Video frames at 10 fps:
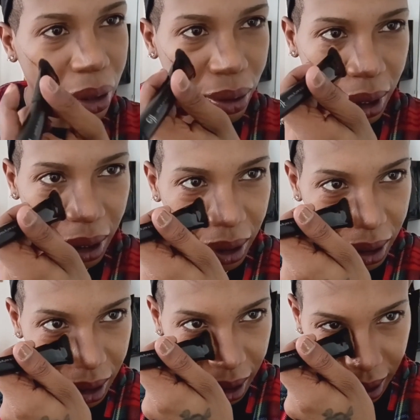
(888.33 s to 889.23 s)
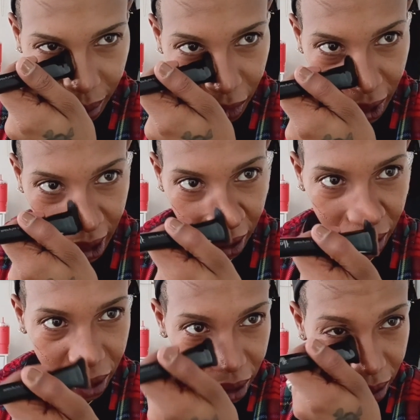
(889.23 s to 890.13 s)
Don't curse, cause I'm on
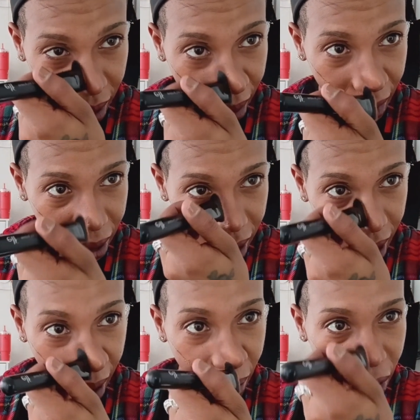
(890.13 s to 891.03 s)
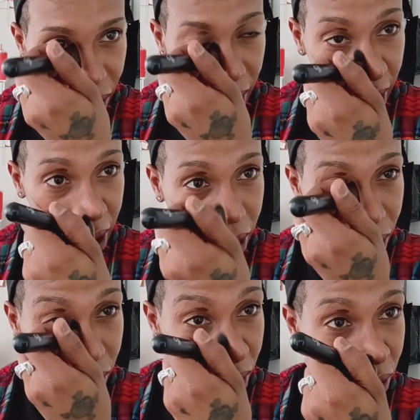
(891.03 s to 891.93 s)
YouTube. I'm posting this to
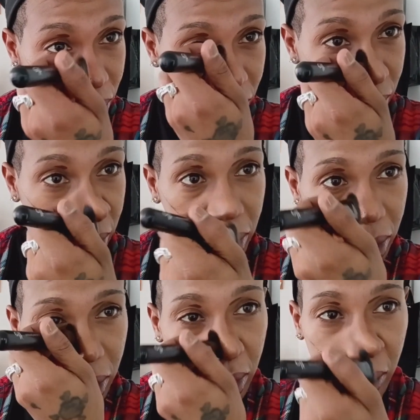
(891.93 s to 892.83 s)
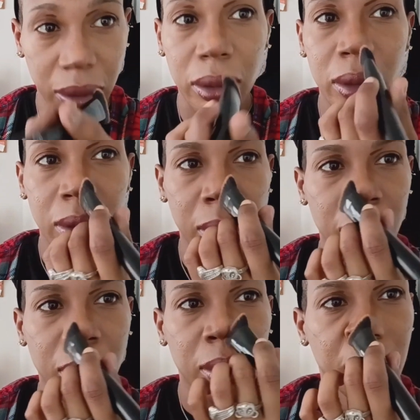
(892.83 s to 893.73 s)
YouTube. Let's
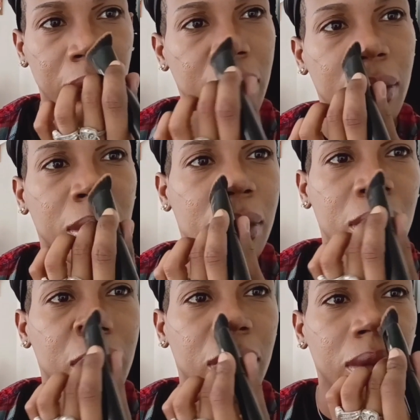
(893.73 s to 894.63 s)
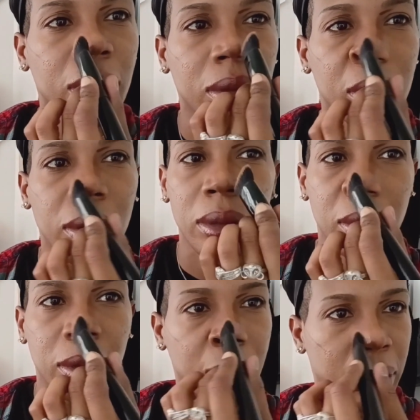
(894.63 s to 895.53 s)
mess up real quick. That's all. I'm
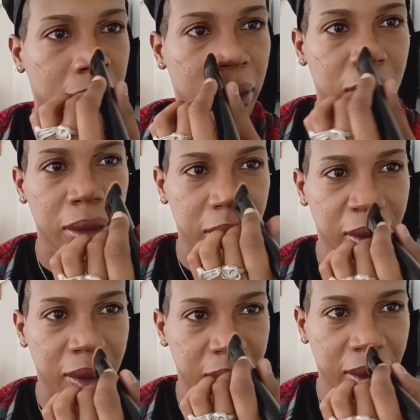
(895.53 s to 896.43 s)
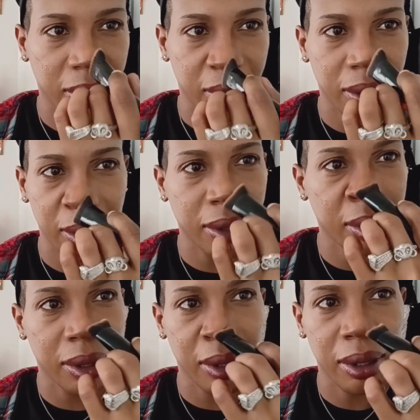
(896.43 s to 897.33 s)
not cursing. Get back to doing what
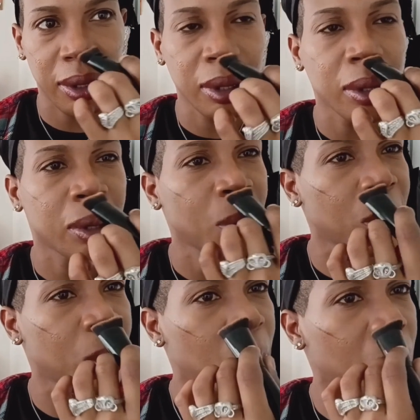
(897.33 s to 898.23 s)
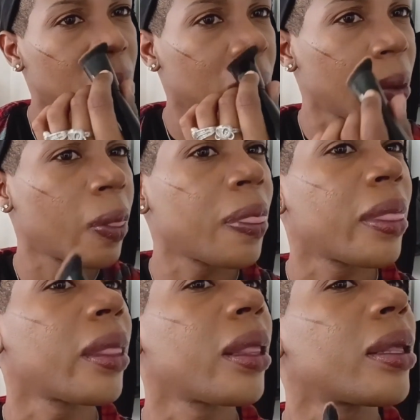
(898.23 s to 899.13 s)
you're doing. I just wanted to say hello.
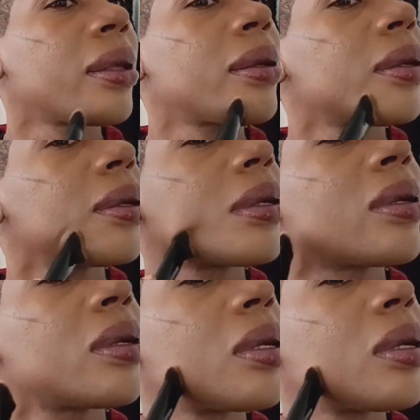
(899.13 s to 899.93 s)
Just trying to figure out